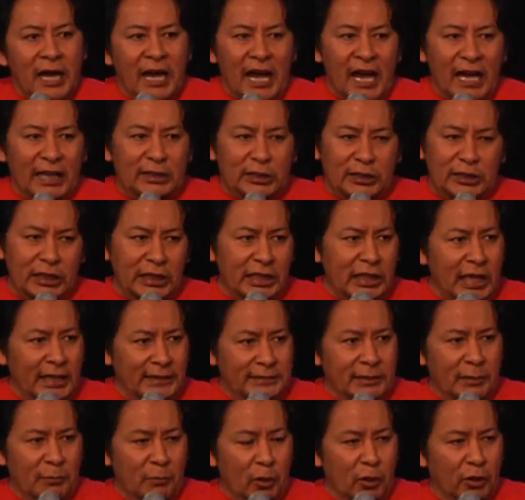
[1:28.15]
I see as
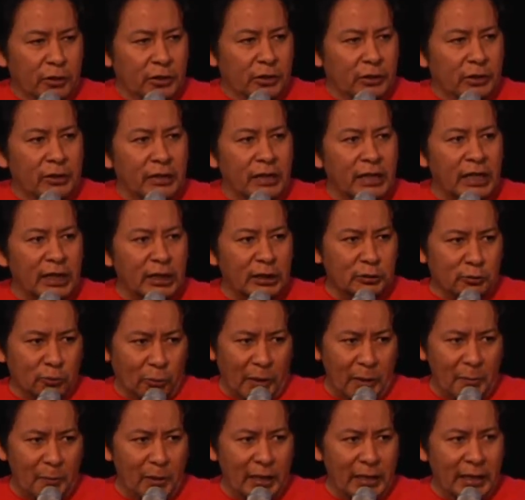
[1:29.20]
the mother,
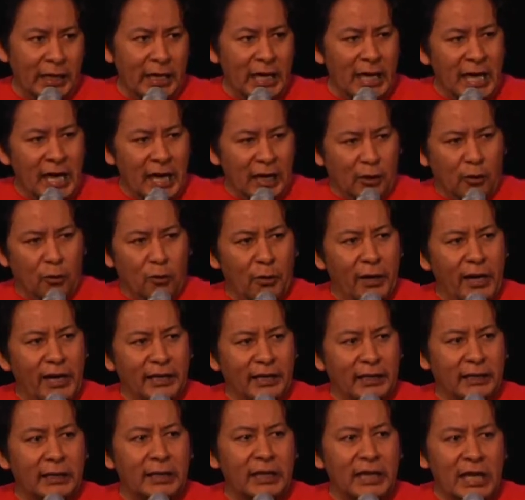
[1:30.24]
trembling and
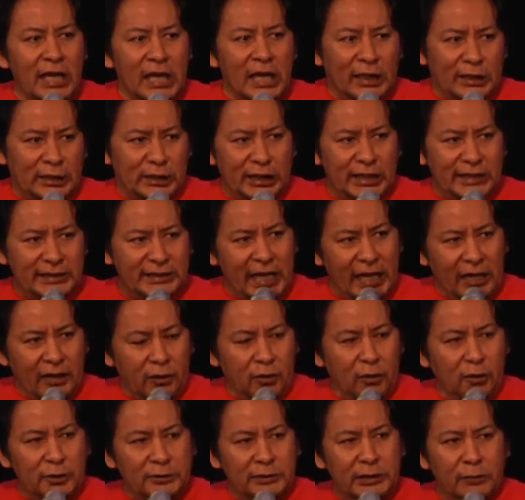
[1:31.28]
crying, sees
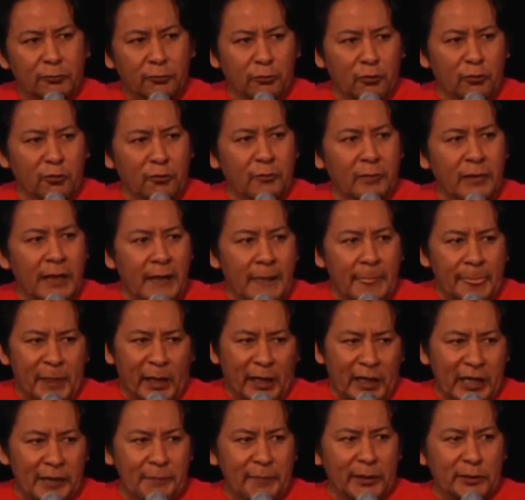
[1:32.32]
across the room the
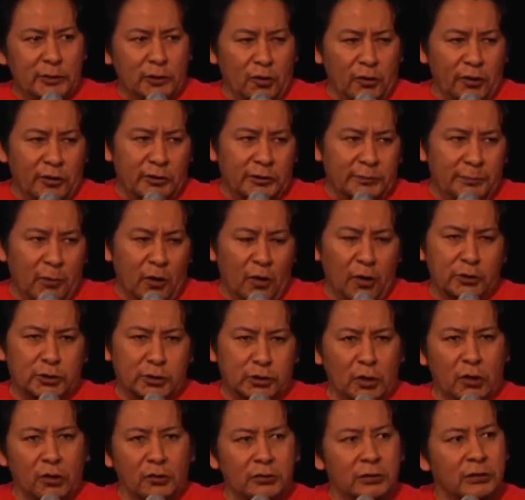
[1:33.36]
image of her small
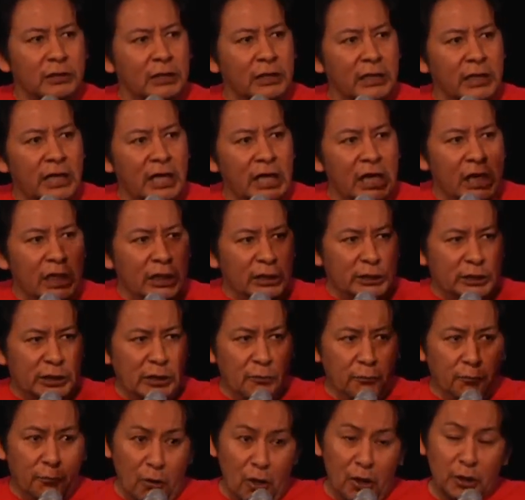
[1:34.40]
son. She
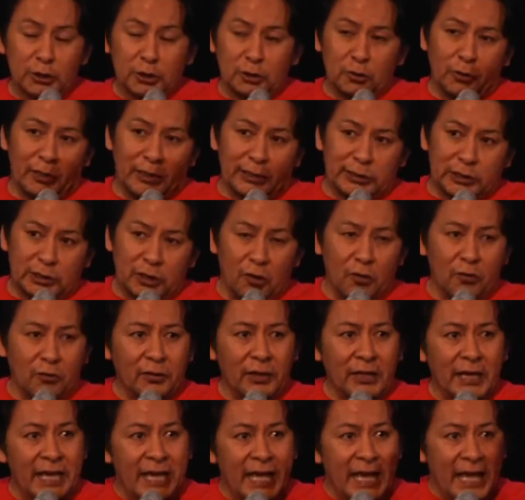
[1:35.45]
runs to her son
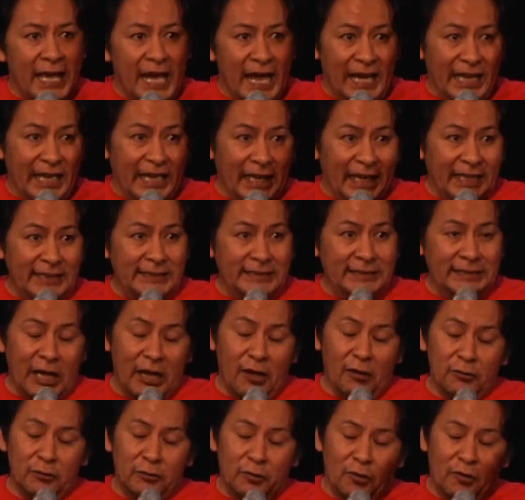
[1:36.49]
and gets
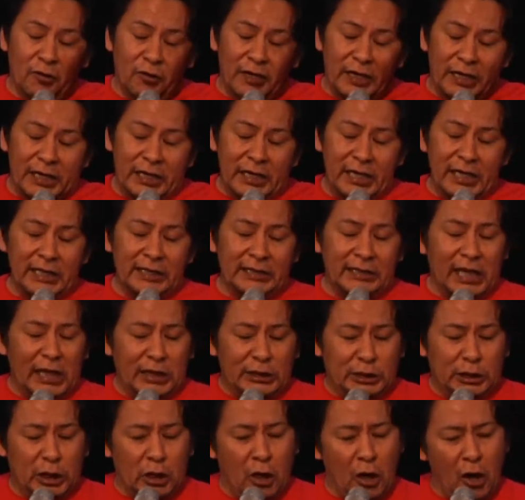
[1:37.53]
down on her knees, and
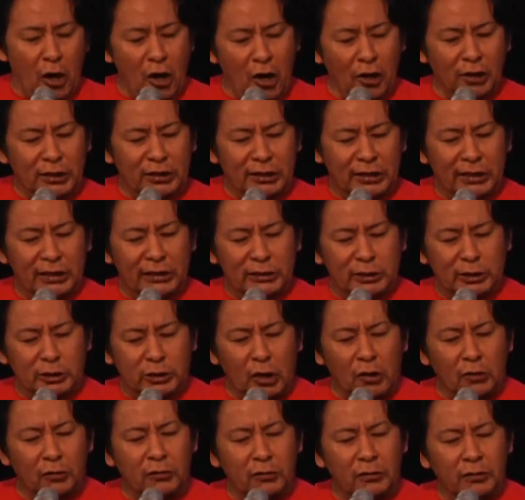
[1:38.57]
she hugs her
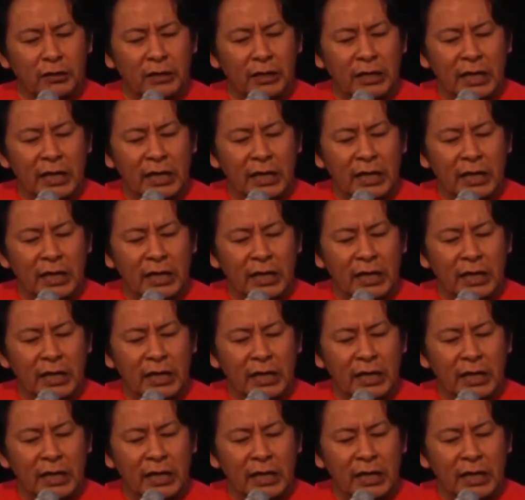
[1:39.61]
son